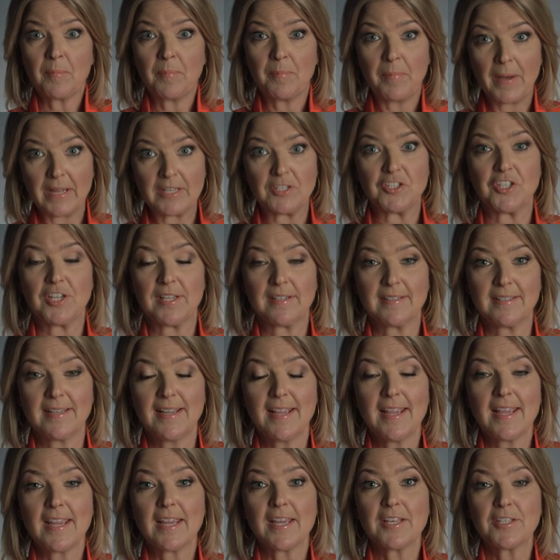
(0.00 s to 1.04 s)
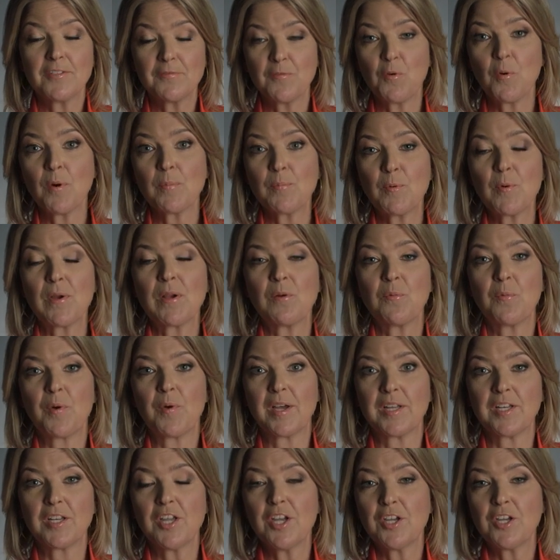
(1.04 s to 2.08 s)
budget is
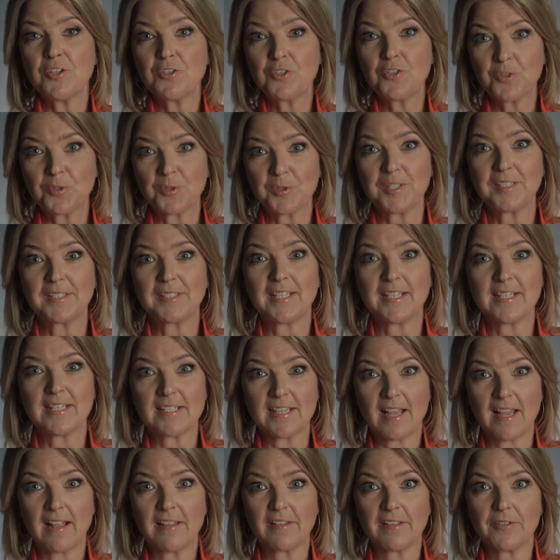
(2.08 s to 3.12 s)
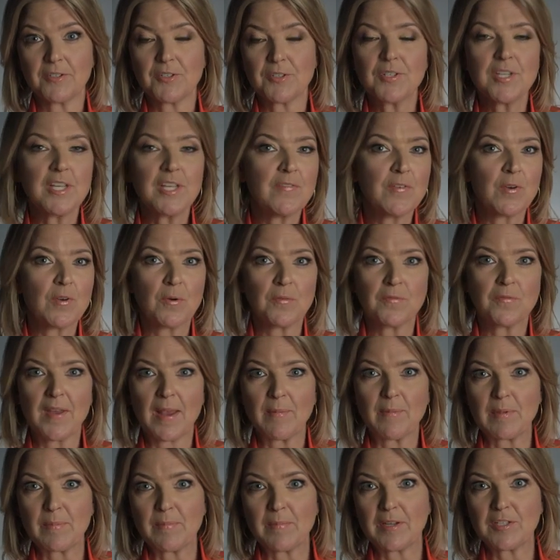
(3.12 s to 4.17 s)
$4.1 trillion. Think of your own
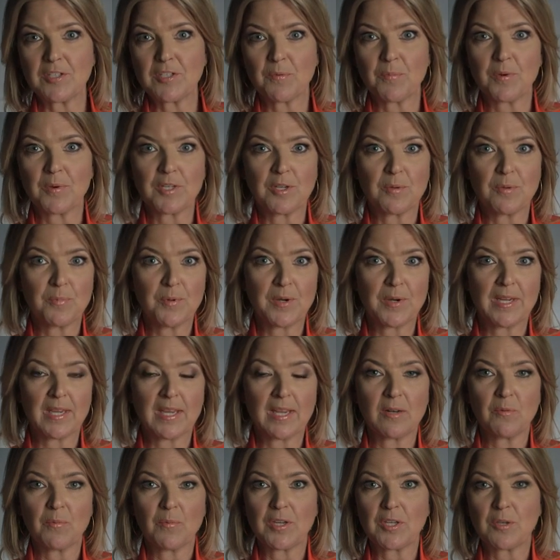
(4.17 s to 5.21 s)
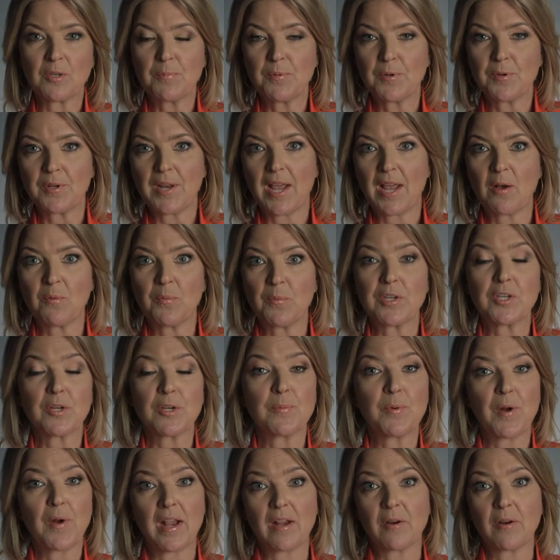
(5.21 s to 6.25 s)
family budget, what you bring in, what you put out, what your
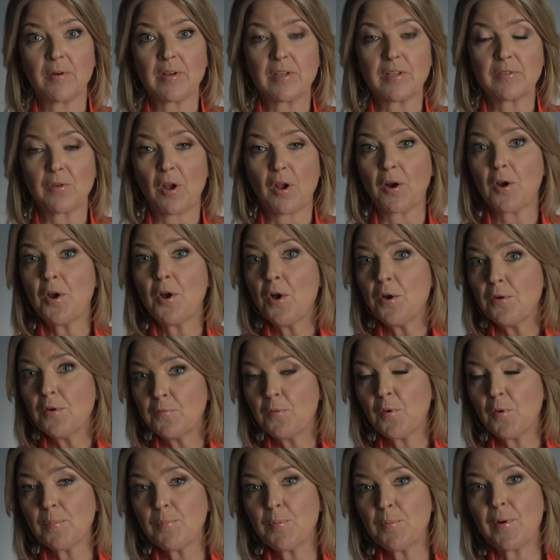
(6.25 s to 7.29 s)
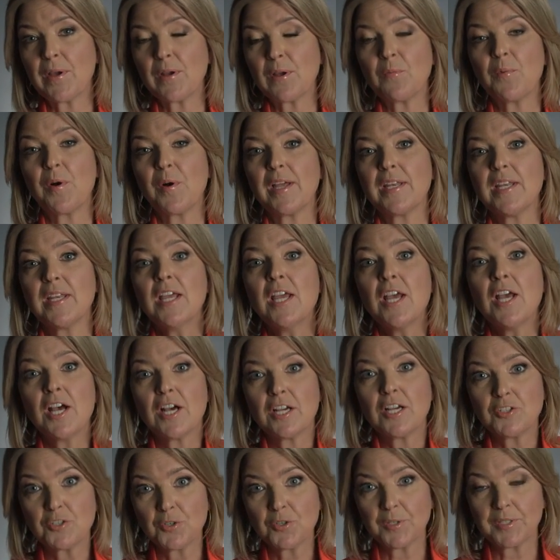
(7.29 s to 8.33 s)
priorities are. $4.1
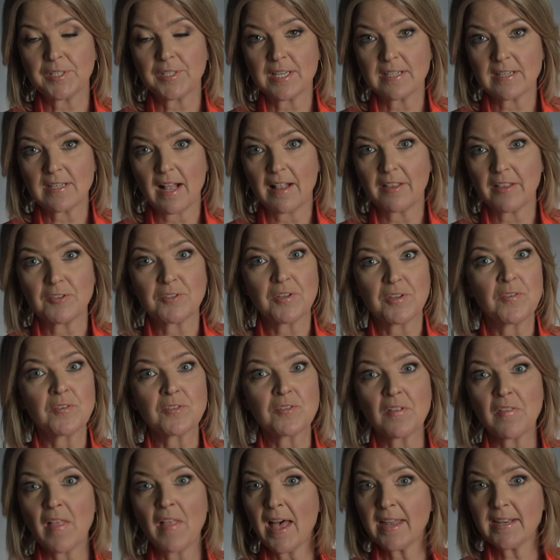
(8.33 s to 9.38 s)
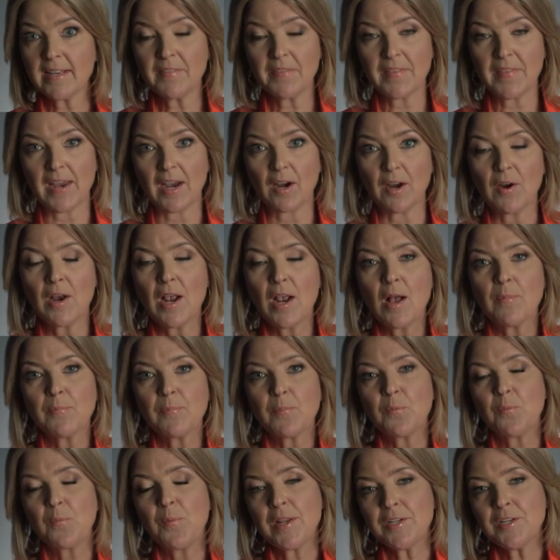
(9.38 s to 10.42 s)
trillion, and there's a lot in there.
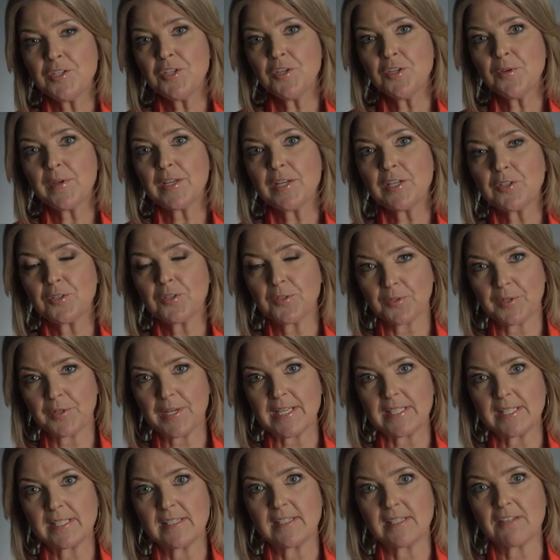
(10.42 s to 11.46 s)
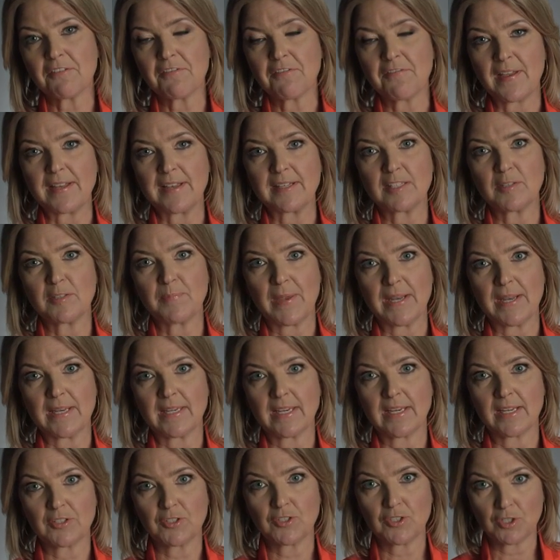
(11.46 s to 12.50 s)
But when you increase defense
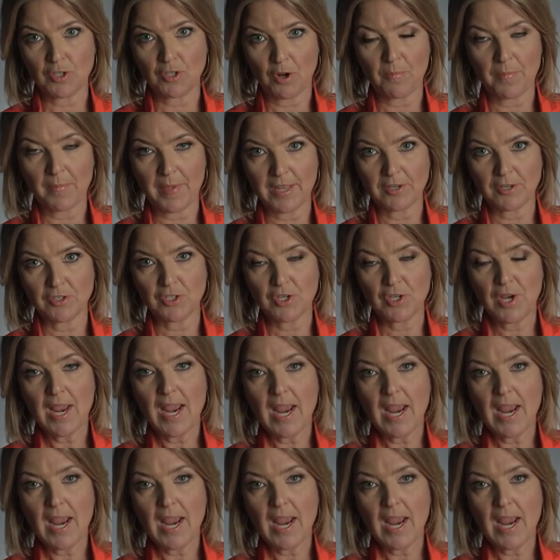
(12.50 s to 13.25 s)
spending so much,